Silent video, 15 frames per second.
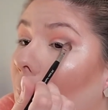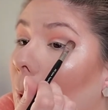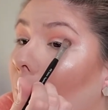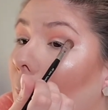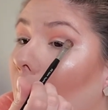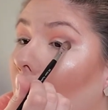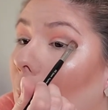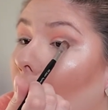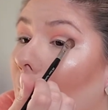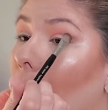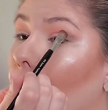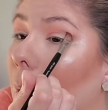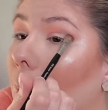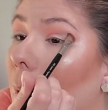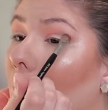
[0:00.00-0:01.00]

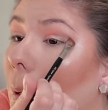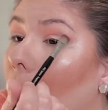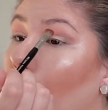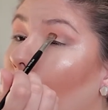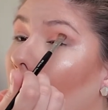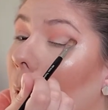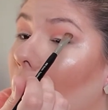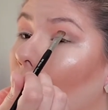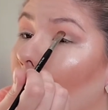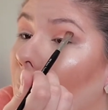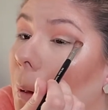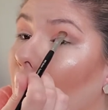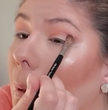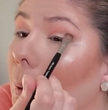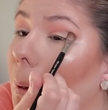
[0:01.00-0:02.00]

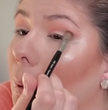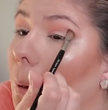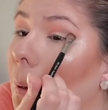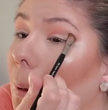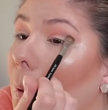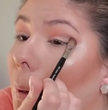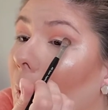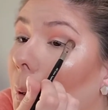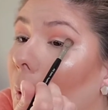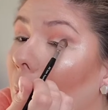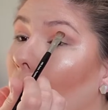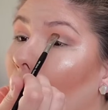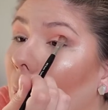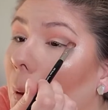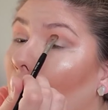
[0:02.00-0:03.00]

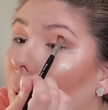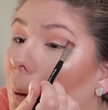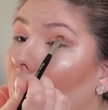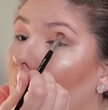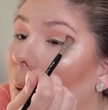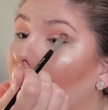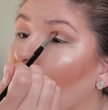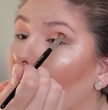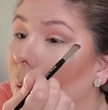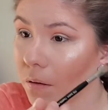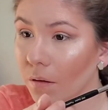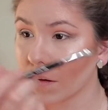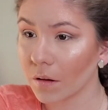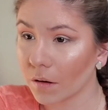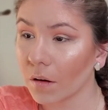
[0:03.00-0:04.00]
(silence)